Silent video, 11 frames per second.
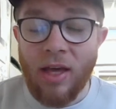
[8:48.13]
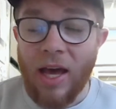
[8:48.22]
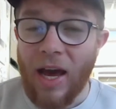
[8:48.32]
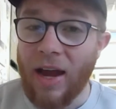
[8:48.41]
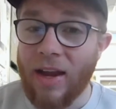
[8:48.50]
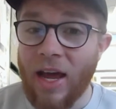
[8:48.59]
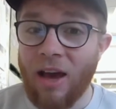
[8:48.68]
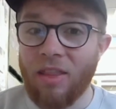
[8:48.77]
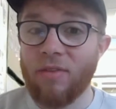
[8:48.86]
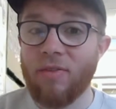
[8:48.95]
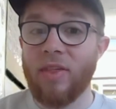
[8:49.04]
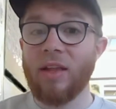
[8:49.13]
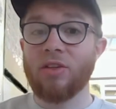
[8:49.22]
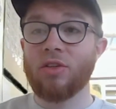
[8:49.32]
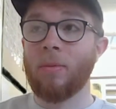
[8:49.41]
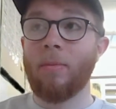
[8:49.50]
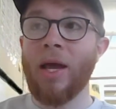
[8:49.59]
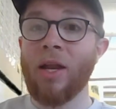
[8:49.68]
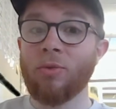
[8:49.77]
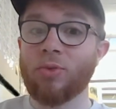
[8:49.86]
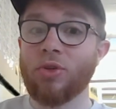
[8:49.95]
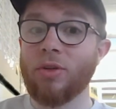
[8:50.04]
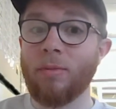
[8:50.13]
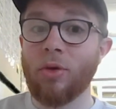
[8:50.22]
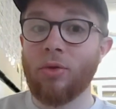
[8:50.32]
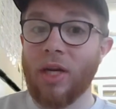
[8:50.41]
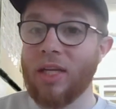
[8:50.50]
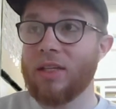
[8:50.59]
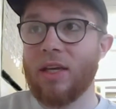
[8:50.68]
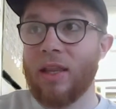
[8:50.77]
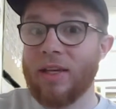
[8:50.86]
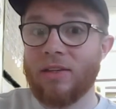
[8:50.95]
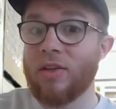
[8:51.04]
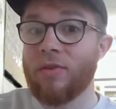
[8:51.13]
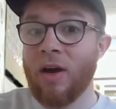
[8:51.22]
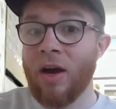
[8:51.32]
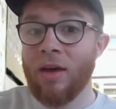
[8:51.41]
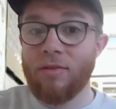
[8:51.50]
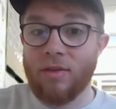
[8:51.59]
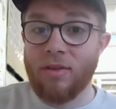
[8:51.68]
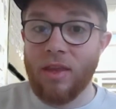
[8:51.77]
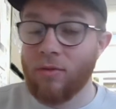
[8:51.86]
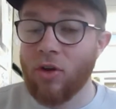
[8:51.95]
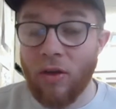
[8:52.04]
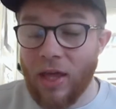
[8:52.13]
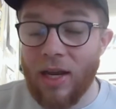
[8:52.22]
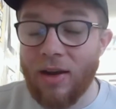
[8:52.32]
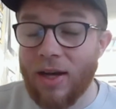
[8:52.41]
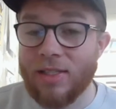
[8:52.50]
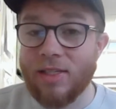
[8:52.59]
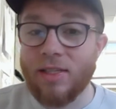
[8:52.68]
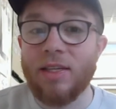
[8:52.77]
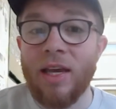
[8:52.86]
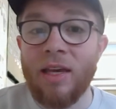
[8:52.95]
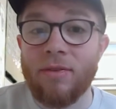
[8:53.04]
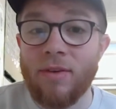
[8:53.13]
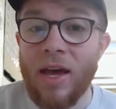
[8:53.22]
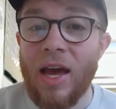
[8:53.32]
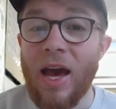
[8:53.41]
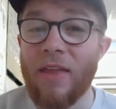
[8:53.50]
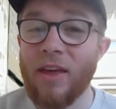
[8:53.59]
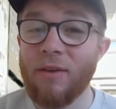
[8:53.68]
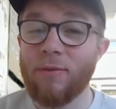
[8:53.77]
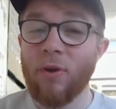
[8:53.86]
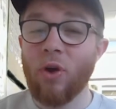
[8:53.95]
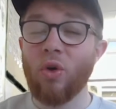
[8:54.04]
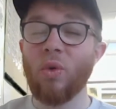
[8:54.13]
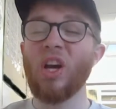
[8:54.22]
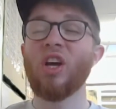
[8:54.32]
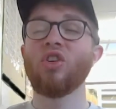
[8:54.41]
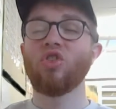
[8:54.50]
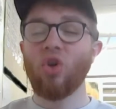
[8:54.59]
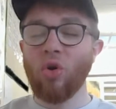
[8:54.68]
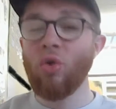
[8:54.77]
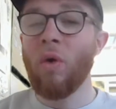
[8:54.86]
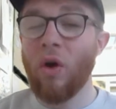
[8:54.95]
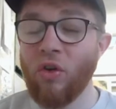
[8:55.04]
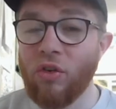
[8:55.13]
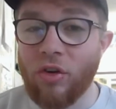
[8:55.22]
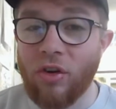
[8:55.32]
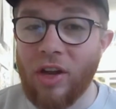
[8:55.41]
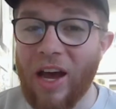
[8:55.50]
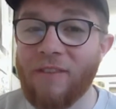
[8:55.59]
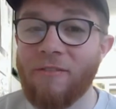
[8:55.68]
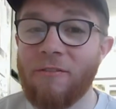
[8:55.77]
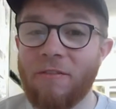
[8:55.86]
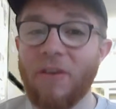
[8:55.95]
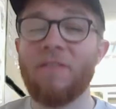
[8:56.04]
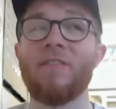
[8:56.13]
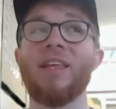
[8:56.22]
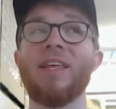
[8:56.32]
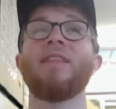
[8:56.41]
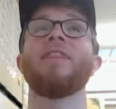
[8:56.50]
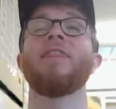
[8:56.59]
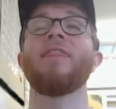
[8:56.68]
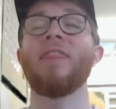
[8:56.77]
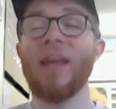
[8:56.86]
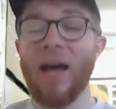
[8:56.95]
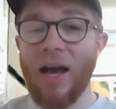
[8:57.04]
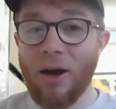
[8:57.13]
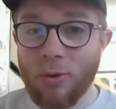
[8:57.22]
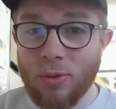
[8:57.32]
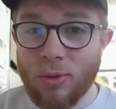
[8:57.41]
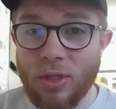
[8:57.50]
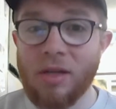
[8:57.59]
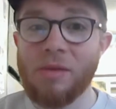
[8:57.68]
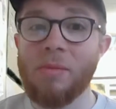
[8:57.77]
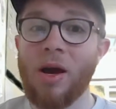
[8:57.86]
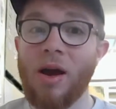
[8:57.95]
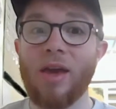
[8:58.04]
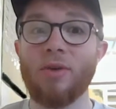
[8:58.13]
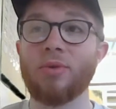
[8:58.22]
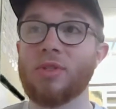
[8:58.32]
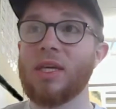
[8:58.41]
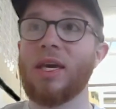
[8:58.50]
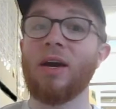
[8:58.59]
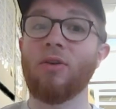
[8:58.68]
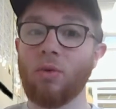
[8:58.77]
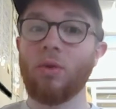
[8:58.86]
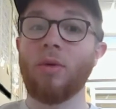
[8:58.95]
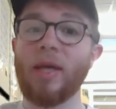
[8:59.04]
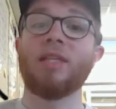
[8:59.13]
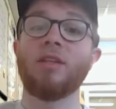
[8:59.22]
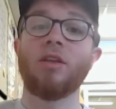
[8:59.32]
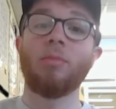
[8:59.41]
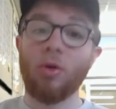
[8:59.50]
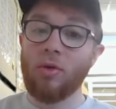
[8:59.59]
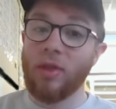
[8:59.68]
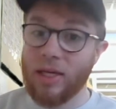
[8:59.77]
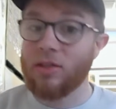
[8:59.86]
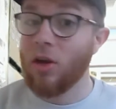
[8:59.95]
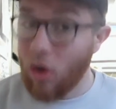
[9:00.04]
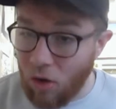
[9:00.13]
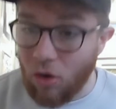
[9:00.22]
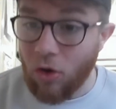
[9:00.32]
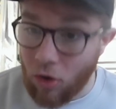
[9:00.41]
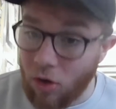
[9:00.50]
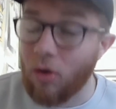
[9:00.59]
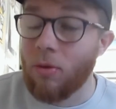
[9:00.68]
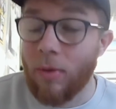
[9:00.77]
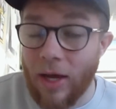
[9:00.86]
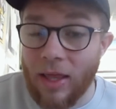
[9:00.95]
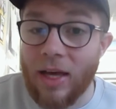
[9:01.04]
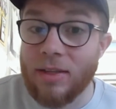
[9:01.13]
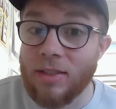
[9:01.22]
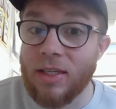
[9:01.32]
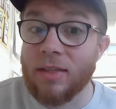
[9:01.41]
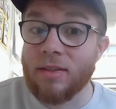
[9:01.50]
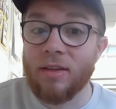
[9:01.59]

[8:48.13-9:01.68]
And now they've sent some men up to the moon and they survived. They've got there nice and safe. And they flew 250,000 miles to get all the way to the moon. That's a long, long way, that is.